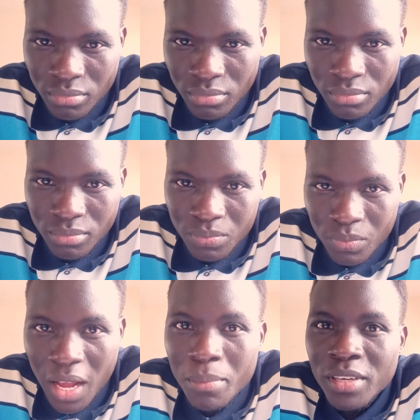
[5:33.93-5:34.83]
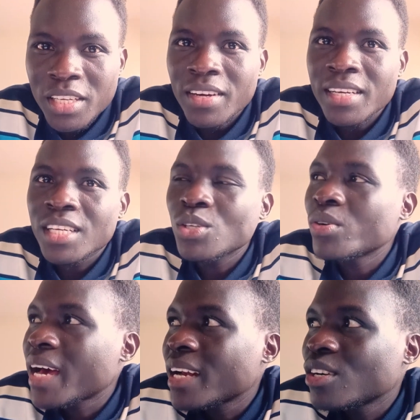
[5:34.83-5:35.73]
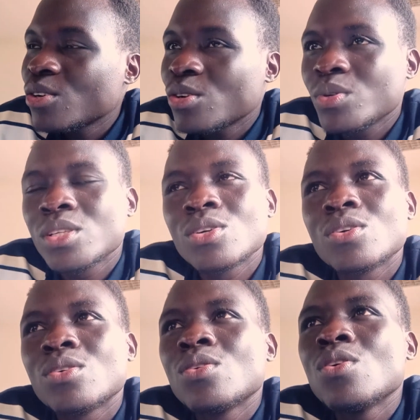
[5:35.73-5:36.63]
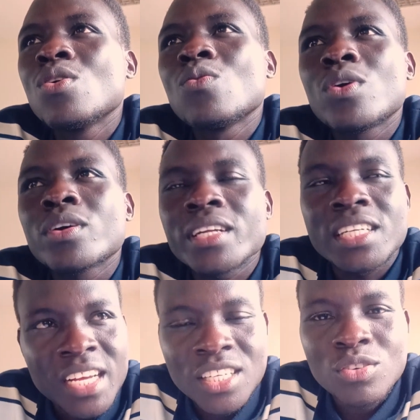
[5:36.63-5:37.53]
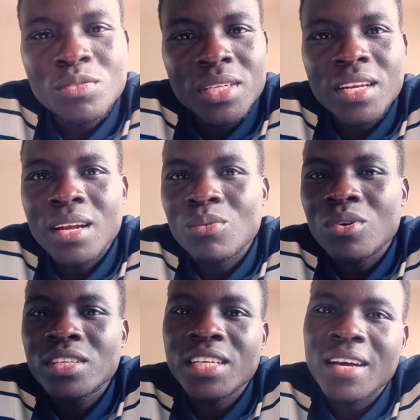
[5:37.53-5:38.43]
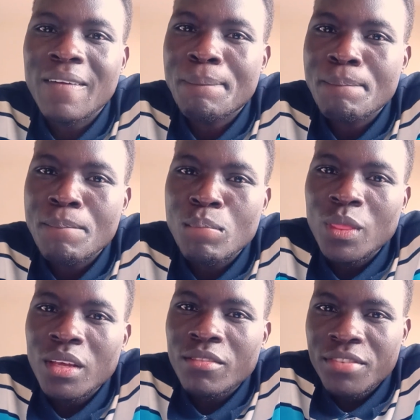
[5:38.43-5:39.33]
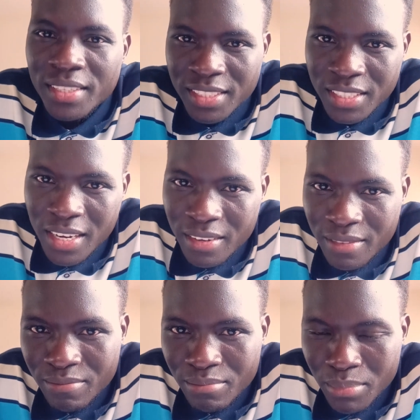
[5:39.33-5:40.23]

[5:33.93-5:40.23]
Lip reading: I believe under your land law, we know what a chattel mean and what a fixture mean.